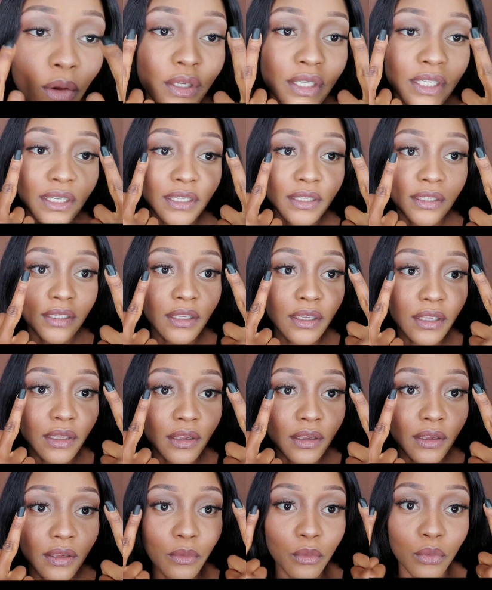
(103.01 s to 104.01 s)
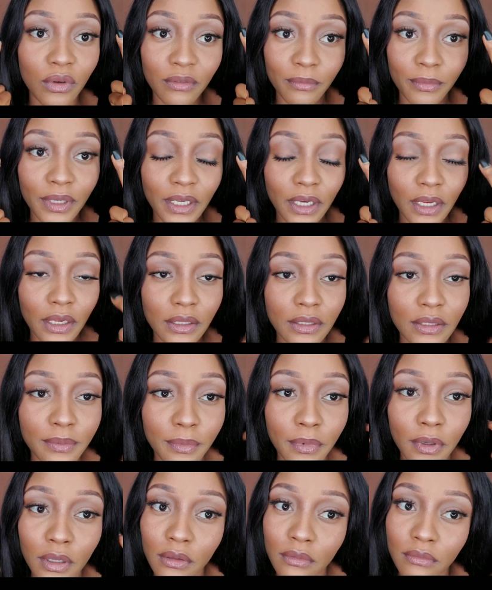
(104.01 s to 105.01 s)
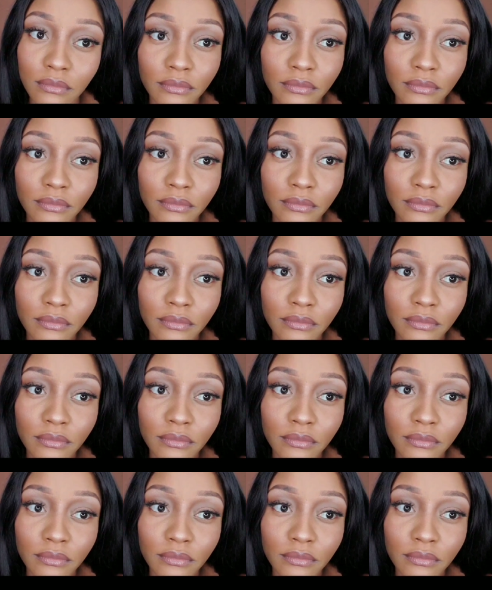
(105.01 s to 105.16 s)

Wish I did it here, it would have been nice, but